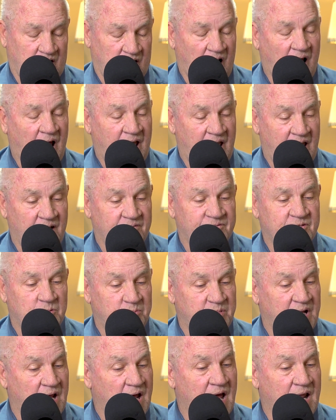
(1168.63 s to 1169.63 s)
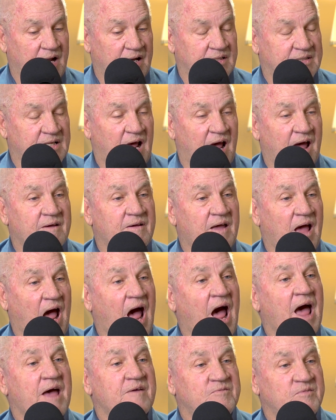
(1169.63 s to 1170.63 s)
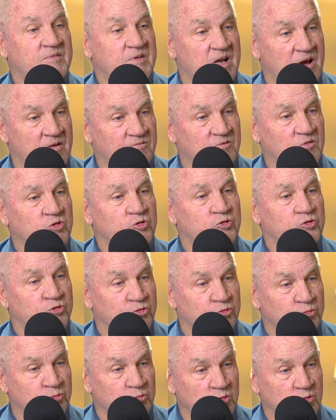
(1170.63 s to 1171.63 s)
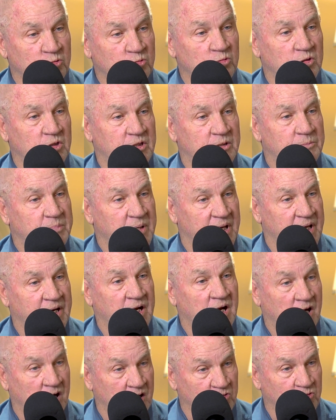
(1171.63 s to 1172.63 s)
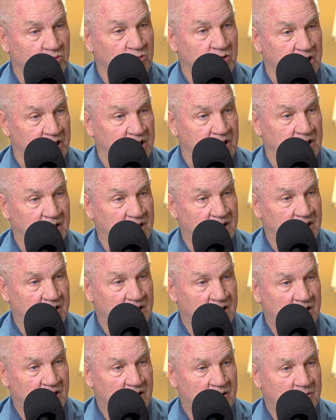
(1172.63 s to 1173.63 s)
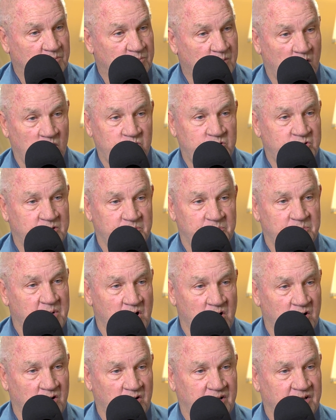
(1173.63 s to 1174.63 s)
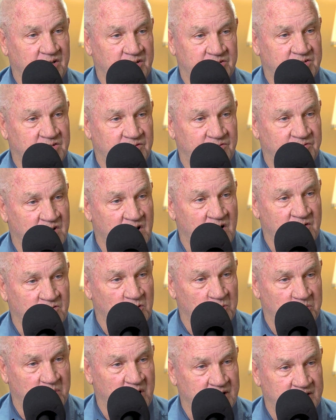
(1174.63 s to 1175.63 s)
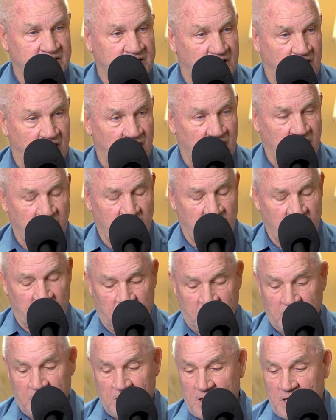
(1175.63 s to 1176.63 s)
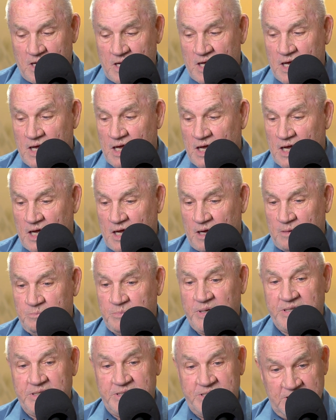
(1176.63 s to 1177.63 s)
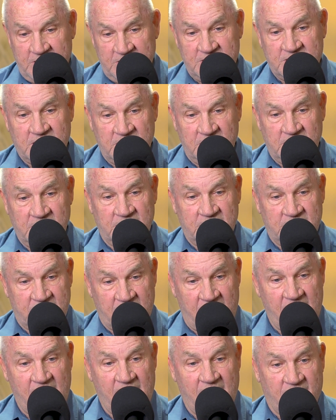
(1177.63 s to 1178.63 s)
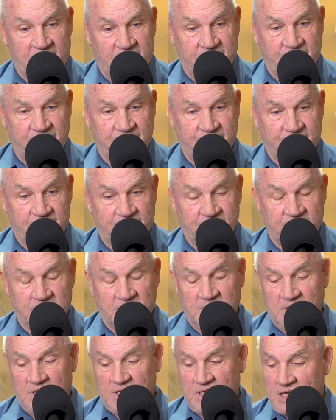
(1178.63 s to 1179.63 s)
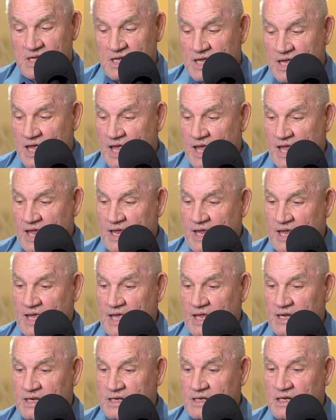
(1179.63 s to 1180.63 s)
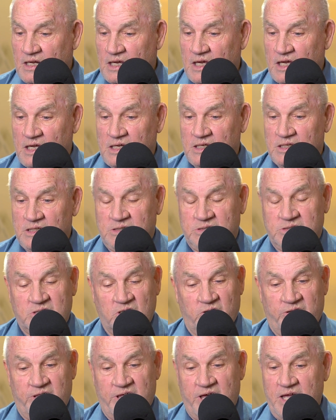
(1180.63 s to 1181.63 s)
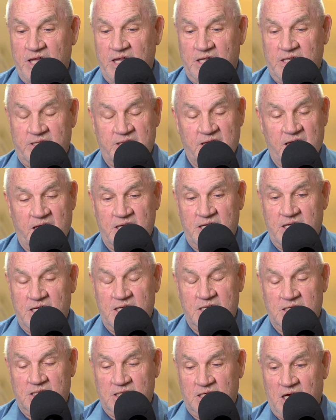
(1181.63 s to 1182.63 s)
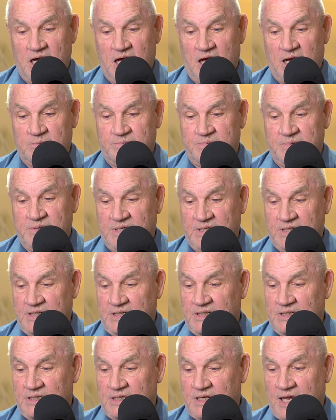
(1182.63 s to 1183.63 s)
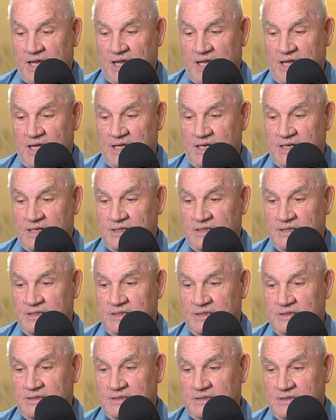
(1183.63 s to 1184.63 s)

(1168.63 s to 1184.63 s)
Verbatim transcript: I have to be honest. I I've never truly been hungry. Yeah. Most Americans have never been there. Right. Uh, but these kids have, and uh, so they they eat it up, and and